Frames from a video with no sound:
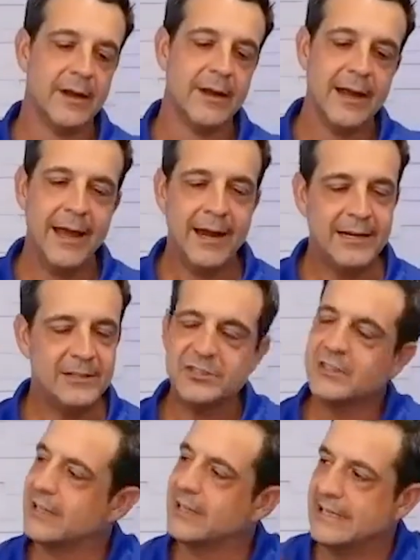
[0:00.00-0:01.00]
And I just
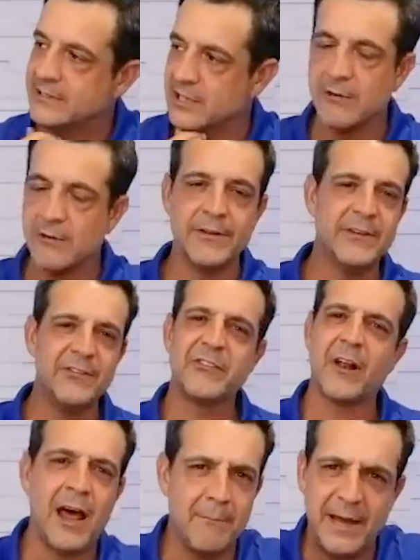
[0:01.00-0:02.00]
glance over, and this is a
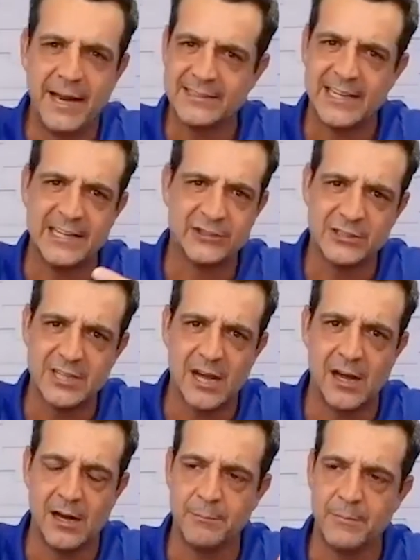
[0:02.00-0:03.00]
lot of meditation
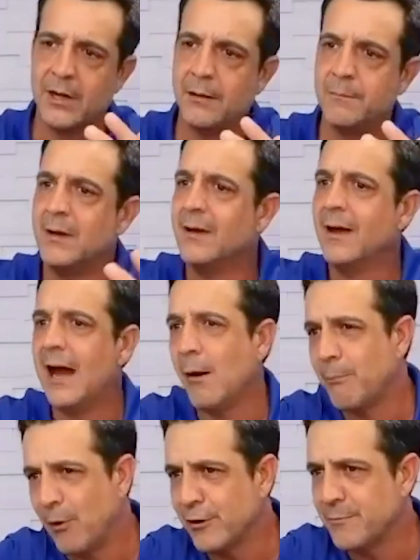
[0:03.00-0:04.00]
time. Um,
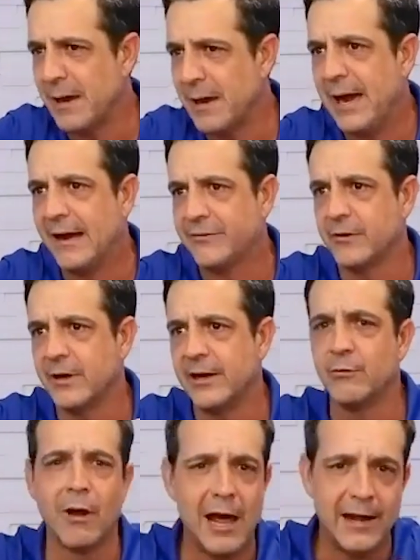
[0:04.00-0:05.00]
Alberto, my pastor, and I
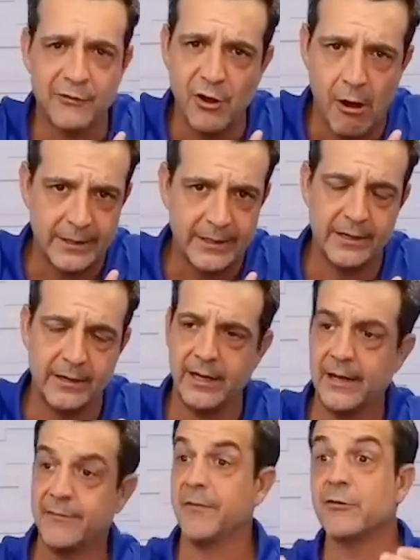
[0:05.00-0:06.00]
do a lot of talking,
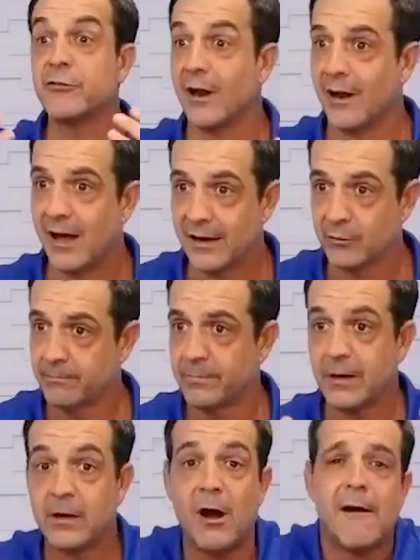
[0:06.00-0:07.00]
and then there's a lot of
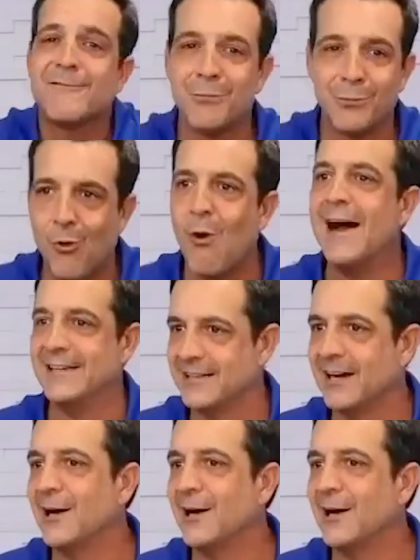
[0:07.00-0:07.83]
comfortable quiet time